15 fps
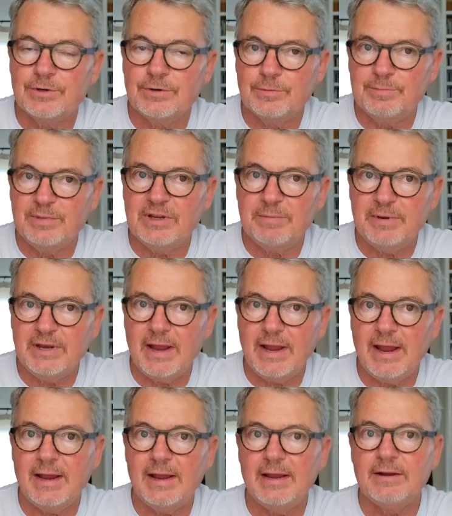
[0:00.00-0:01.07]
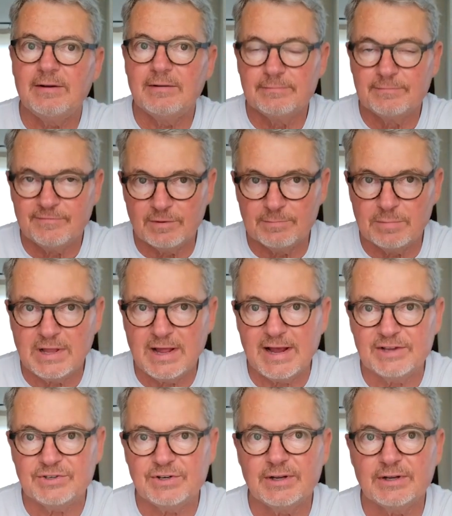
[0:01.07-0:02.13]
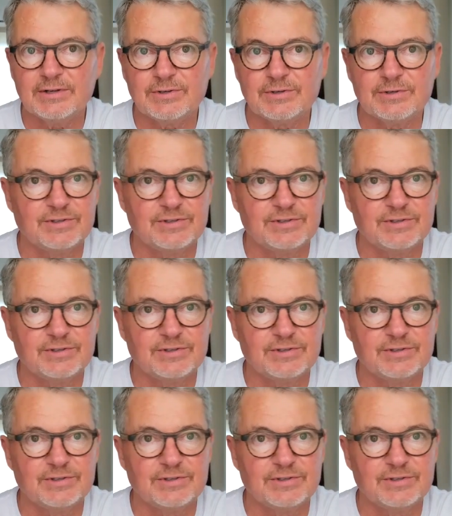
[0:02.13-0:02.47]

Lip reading: to BPA from plastics.